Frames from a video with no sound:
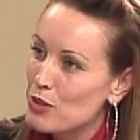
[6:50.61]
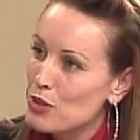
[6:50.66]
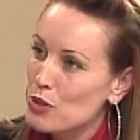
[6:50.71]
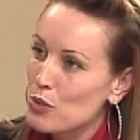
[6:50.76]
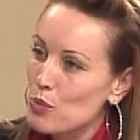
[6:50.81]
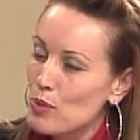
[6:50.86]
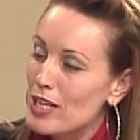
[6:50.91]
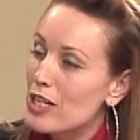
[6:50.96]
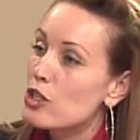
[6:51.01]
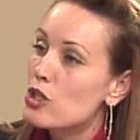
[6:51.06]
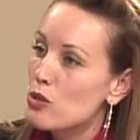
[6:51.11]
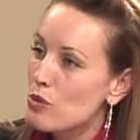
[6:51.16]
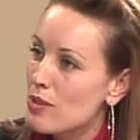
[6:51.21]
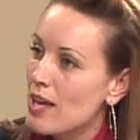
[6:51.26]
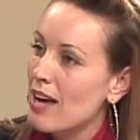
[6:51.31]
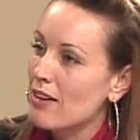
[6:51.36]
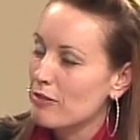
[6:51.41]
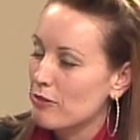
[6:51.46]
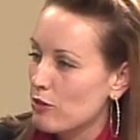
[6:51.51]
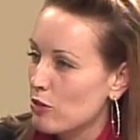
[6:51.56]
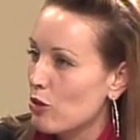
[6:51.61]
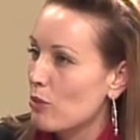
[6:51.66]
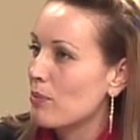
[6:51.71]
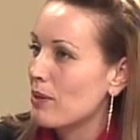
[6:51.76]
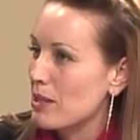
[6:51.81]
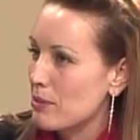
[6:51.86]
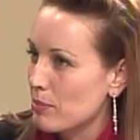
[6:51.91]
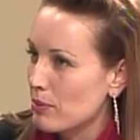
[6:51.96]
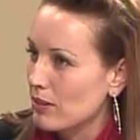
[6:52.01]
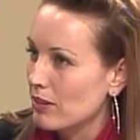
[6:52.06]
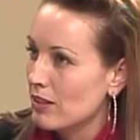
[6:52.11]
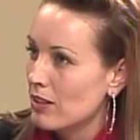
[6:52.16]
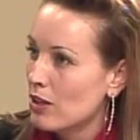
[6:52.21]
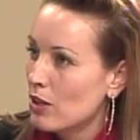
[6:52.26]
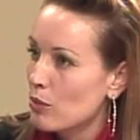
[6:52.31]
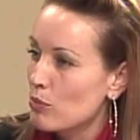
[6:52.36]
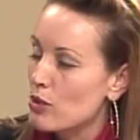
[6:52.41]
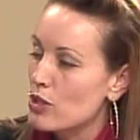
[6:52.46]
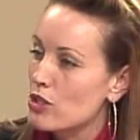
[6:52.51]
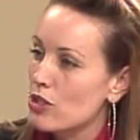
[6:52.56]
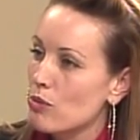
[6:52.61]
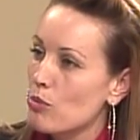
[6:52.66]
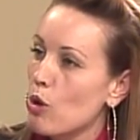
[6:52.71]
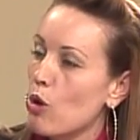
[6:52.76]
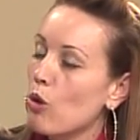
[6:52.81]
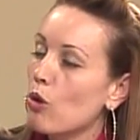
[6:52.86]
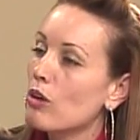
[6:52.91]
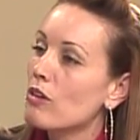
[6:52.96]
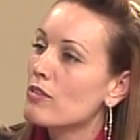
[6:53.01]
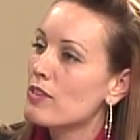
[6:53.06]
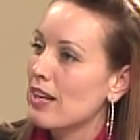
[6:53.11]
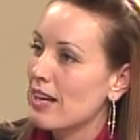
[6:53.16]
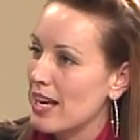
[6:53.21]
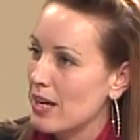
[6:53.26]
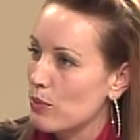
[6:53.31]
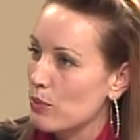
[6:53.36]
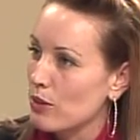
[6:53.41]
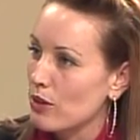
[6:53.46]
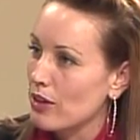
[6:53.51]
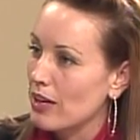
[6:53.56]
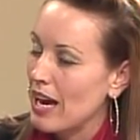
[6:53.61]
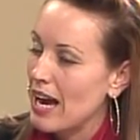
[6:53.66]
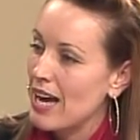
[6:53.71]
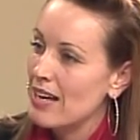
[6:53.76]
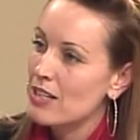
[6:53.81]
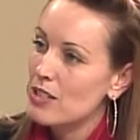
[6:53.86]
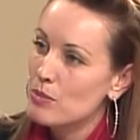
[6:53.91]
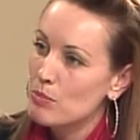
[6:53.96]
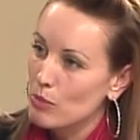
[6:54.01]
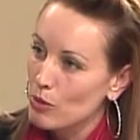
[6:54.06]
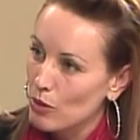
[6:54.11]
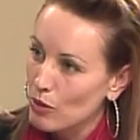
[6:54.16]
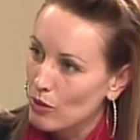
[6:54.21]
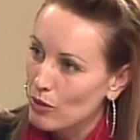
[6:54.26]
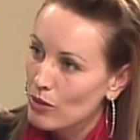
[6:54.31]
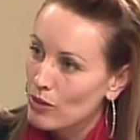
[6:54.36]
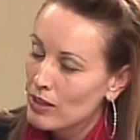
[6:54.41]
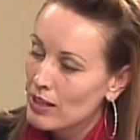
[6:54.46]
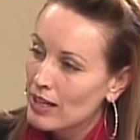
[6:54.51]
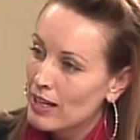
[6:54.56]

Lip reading: so we do that for people. We do all of the legwork and more.